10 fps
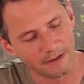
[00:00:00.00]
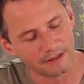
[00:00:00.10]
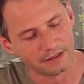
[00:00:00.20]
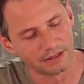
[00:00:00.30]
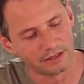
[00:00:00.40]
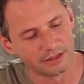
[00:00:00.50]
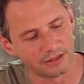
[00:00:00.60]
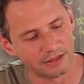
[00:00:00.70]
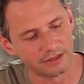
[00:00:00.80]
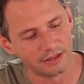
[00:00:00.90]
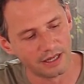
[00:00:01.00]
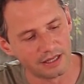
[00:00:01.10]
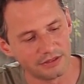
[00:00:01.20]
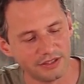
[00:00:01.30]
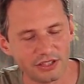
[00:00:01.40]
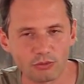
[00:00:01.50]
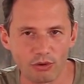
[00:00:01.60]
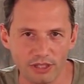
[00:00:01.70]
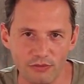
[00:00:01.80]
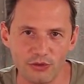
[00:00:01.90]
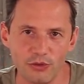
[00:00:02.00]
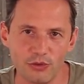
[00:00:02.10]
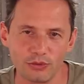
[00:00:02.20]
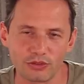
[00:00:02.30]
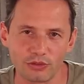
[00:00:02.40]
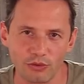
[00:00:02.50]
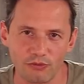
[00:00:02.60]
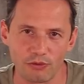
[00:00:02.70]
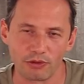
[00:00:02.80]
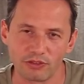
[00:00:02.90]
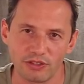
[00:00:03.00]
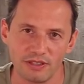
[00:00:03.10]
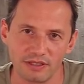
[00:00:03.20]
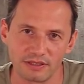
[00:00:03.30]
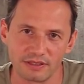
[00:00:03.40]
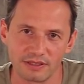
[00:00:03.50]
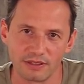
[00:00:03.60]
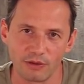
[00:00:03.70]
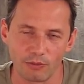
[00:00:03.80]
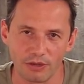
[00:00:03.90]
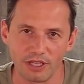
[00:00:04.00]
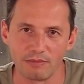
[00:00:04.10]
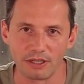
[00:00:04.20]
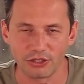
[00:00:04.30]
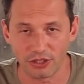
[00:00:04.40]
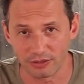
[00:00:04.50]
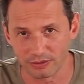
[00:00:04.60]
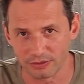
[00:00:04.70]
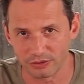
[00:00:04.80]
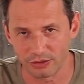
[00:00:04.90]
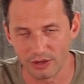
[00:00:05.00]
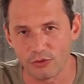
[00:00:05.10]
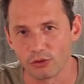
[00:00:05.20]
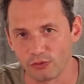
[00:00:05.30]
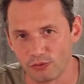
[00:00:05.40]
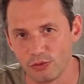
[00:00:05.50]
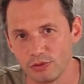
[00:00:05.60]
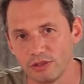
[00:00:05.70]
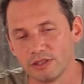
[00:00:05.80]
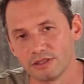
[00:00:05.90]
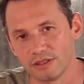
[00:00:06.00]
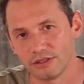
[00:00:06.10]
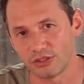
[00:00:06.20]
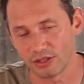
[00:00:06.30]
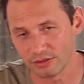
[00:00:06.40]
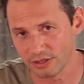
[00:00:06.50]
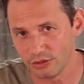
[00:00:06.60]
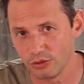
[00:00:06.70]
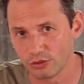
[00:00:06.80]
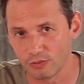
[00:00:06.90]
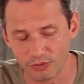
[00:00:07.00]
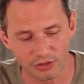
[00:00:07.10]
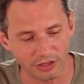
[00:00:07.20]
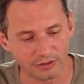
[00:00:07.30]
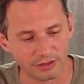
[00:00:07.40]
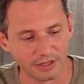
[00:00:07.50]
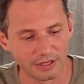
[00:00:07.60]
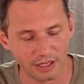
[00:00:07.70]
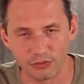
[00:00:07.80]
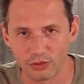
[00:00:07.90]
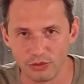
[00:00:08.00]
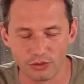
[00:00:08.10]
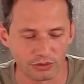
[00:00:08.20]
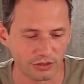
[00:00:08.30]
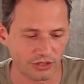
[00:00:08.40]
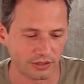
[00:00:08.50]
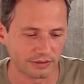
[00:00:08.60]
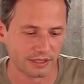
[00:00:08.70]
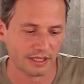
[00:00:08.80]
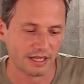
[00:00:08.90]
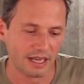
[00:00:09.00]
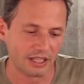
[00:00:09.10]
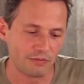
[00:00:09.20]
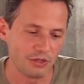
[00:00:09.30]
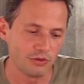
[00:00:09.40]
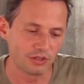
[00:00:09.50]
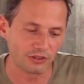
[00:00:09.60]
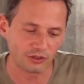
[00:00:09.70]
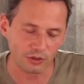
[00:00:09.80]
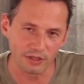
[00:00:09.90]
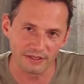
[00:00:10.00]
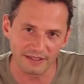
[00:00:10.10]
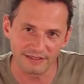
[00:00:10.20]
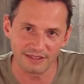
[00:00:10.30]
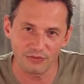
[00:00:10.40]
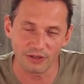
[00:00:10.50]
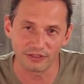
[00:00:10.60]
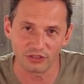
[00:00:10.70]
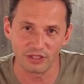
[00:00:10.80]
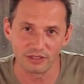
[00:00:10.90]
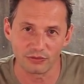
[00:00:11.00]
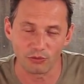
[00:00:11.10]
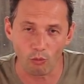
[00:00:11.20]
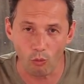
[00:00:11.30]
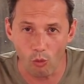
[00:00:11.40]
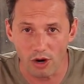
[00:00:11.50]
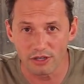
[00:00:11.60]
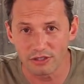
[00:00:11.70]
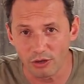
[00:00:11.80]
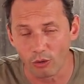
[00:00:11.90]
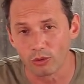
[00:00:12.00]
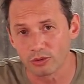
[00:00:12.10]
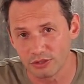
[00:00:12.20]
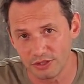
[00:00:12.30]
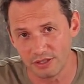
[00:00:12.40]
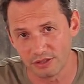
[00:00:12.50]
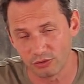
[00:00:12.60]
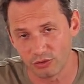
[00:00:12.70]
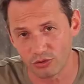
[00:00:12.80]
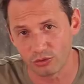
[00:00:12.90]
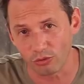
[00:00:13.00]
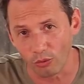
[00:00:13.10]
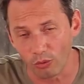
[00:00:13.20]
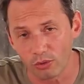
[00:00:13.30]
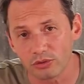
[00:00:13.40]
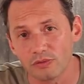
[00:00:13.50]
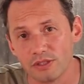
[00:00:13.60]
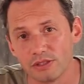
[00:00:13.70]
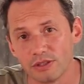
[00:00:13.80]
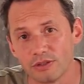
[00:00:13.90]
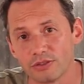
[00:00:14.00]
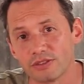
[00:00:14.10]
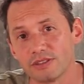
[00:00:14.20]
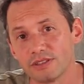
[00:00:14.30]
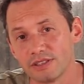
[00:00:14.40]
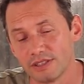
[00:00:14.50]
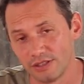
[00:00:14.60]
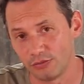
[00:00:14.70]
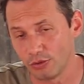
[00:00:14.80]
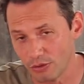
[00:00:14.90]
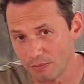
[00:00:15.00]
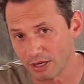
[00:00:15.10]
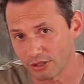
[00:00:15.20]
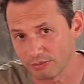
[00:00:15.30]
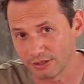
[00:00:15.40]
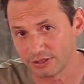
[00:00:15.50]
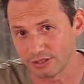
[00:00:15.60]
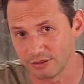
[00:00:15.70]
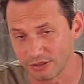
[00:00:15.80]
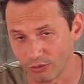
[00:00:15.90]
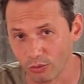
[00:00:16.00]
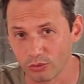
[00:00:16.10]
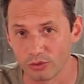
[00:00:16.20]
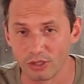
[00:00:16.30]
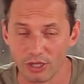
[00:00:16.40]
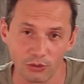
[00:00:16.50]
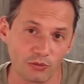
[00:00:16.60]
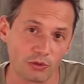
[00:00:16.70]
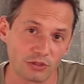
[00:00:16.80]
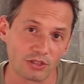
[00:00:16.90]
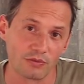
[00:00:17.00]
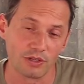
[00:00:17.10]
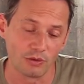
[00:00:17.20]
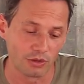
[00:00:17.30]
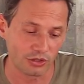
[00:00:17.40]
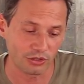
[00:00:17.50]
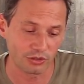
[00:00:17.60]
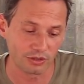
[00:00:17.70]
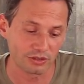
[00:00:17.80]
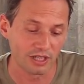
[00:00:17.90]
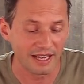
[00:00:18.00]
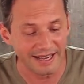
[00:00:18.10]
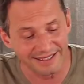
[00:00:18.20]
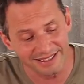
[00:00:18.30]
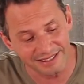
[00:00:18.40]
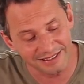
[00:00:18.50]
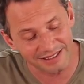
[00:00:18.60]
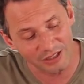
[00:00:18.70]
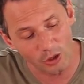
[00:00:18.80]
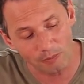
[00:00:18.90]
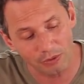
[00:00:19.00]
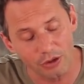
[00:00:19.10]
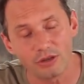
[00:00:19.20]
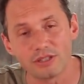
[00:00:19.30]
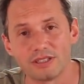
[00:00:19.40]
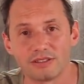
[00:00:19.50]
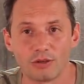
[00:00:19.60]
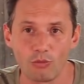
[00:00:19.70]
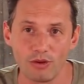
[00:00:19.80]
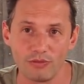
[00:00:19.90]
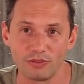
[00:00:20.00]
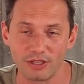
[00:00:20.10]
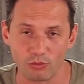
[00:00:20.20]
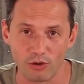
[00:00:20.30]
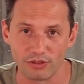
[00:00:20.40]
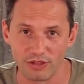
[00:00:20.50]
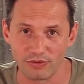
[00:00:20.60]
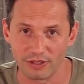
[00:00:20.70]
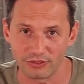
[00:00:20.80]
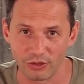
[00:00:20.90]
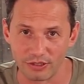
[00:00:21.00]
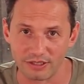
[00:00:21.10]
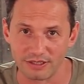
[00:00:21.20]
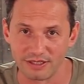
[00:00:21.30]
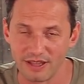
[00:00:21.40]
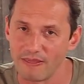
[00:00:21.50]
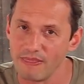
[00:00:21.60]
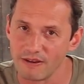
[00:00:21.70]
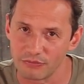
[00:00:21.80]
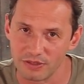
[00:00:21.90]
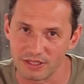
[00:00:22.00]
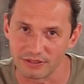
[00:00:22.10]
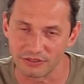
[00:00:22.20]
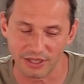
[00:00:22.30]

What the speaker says: This is what I've used the first year running my channel. So I've got a food channel, a YouTube food channel, if you're new to the channel. And I've been using solely that device here for one whole year to shoot all the videos. If you look back on my series, all the first year video was shoot, edited and uploaded with that one device only. Nothing else.